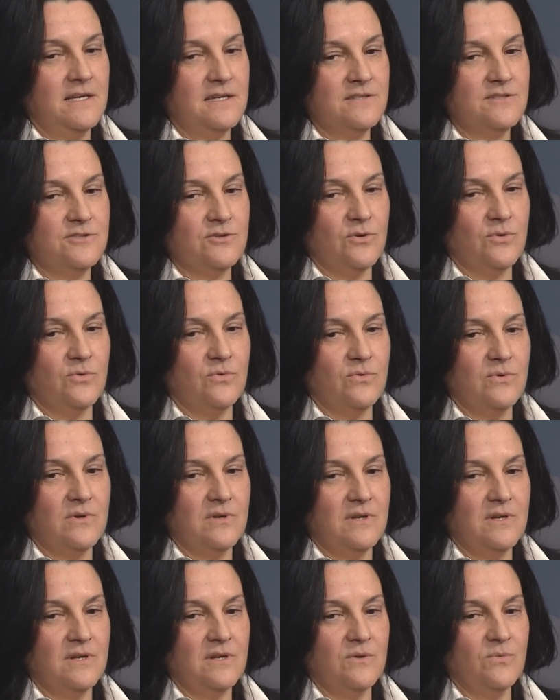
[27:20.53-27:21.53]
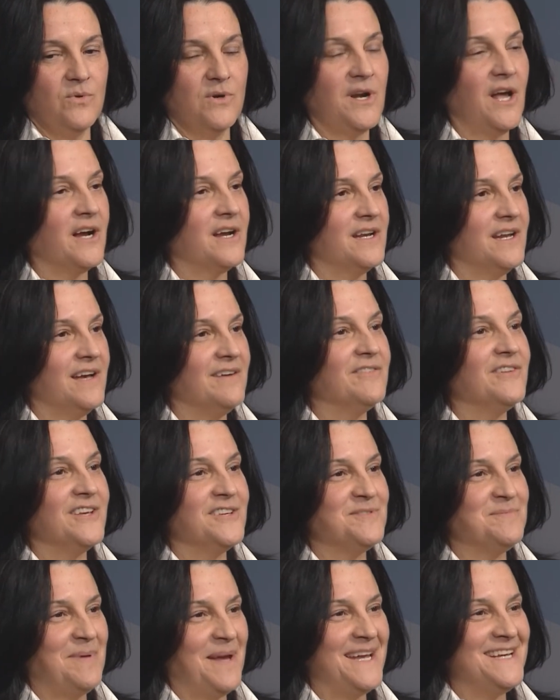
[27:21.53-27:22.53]
so we're not going to have
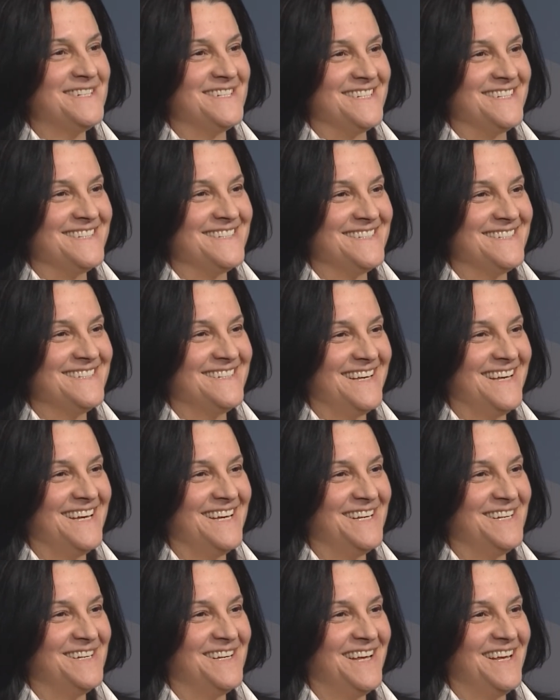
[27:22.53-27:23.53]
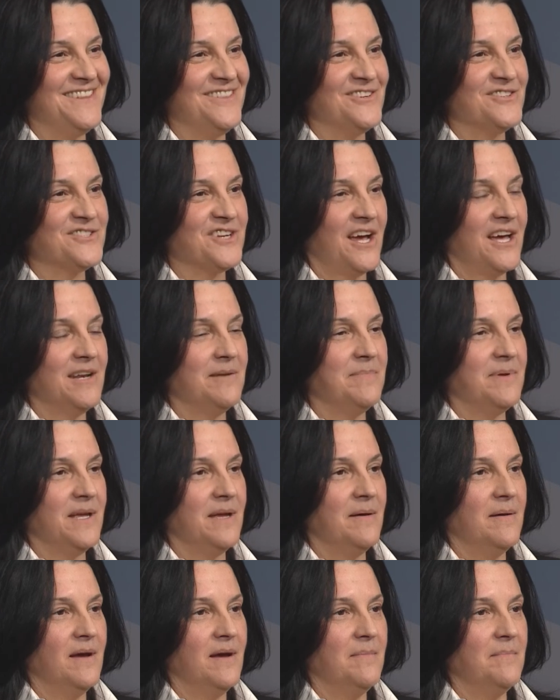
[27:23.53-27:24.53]
less patients, and there's got to be
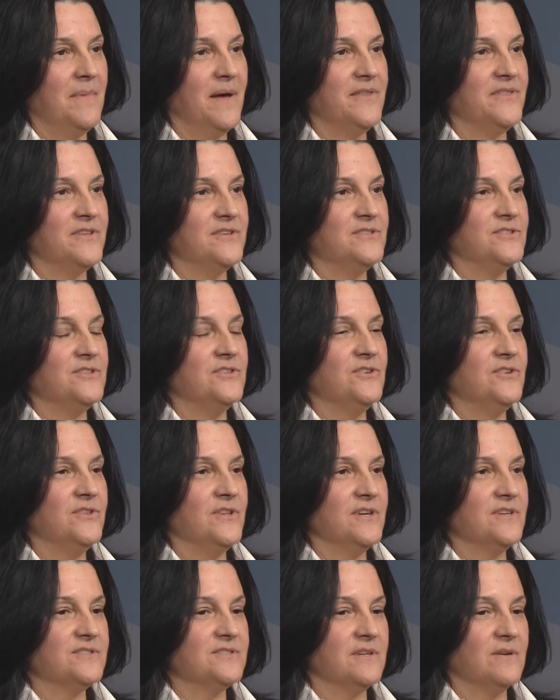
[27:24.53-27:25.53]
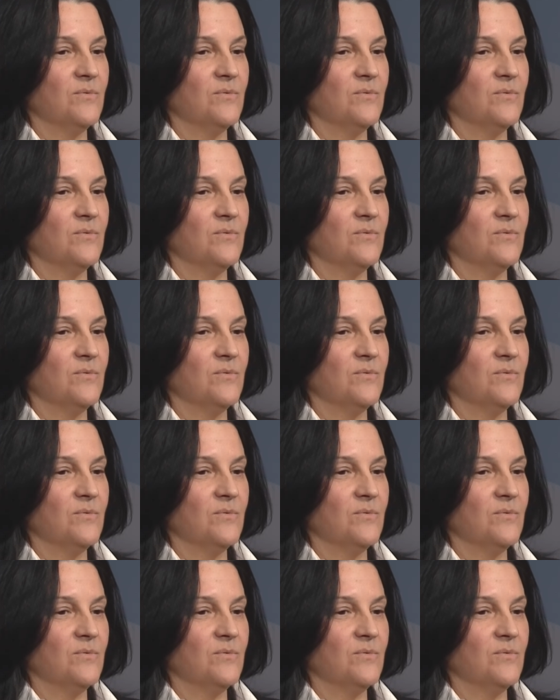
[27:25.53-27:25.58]
a method to do this.